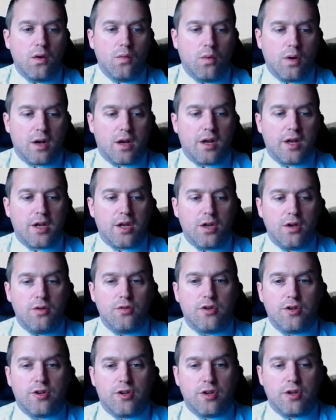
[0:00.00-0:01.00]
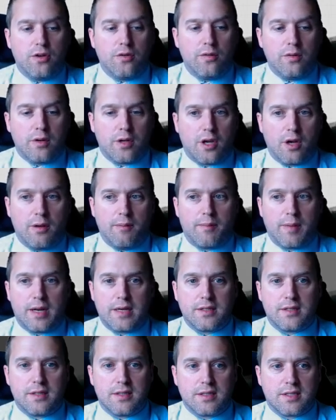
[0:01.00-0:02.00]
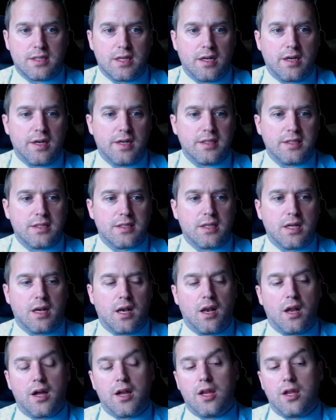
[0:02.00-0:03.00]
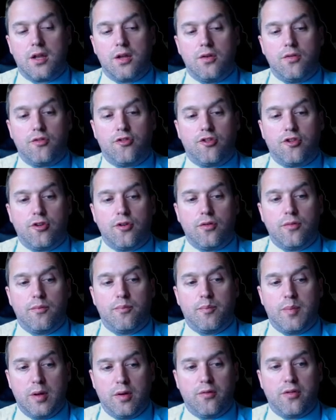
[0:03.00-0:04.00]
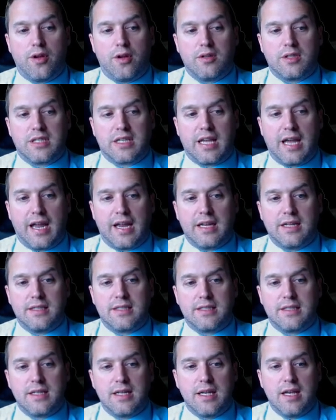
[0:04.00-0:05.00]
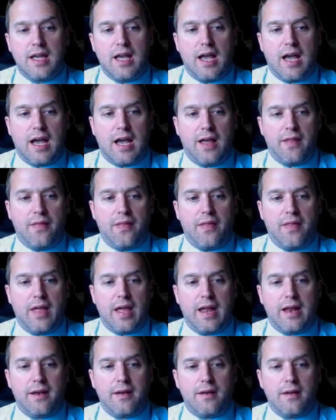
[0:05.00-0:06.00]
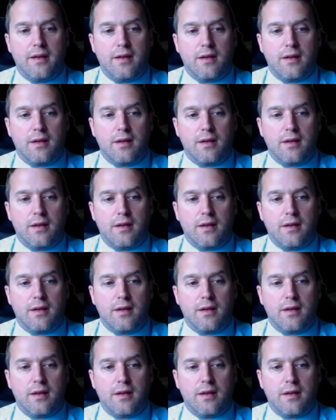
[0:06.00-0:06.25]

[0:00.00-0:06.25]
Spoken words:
What I'd like you to do, going back to the slides, is I'd like you to build those gates and then